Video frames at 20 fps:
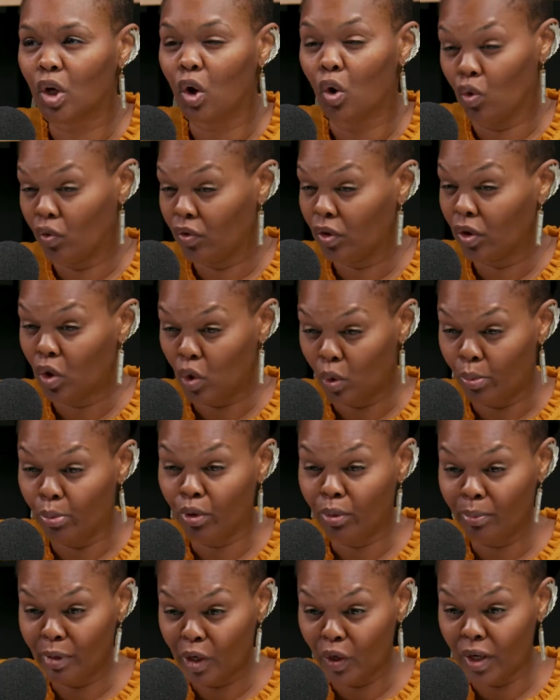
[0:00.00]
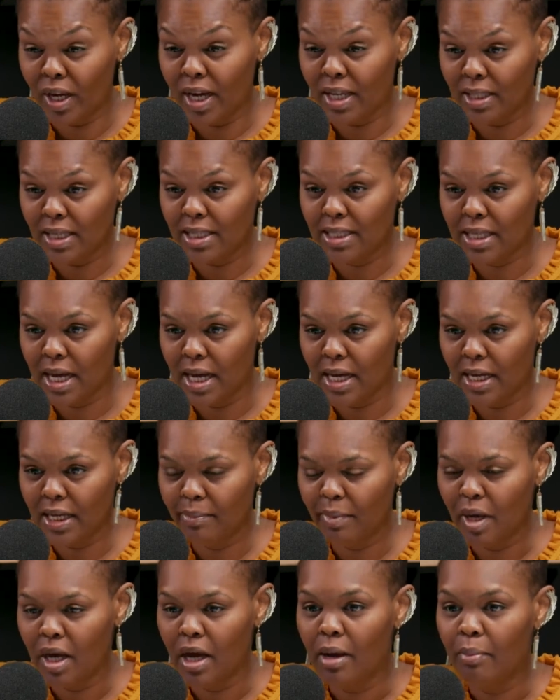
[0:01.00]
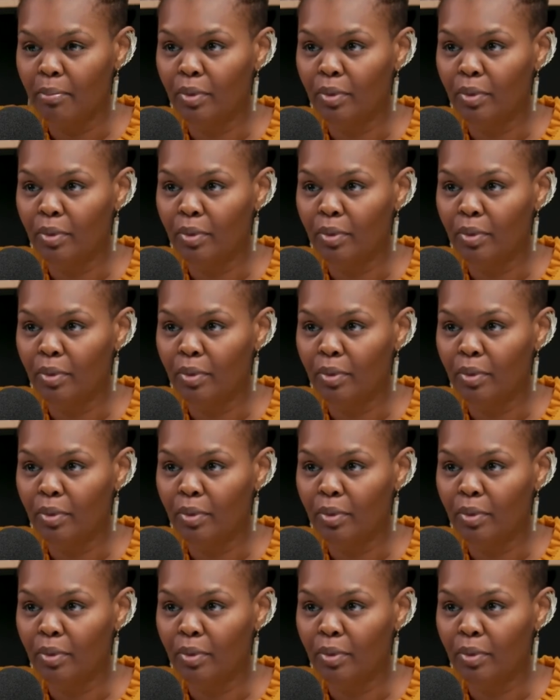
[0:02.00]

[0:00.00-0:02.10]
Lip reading: over corporate America at that time,